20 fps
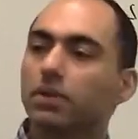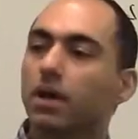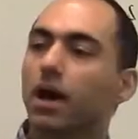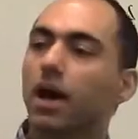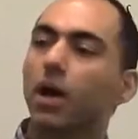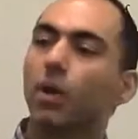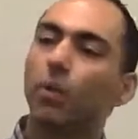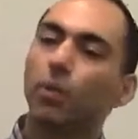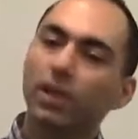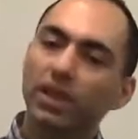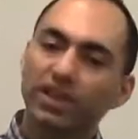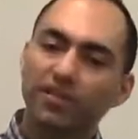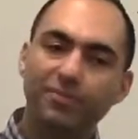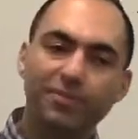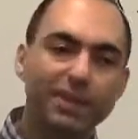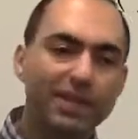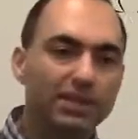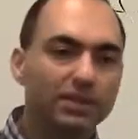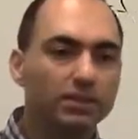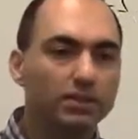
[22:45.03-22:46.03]
I will have
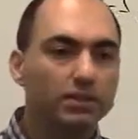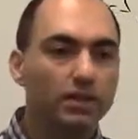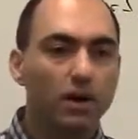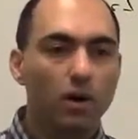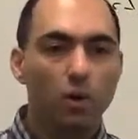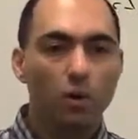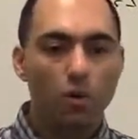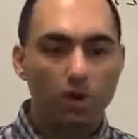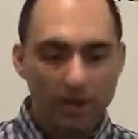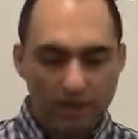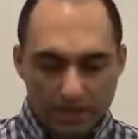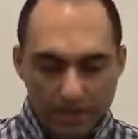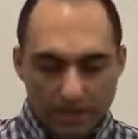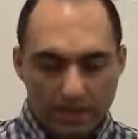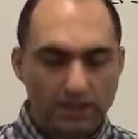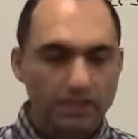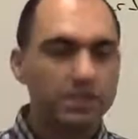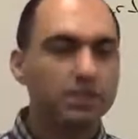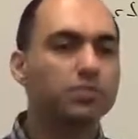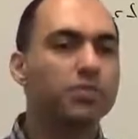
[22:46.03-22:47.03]
been working
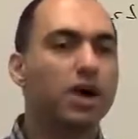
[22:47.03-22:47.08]
on this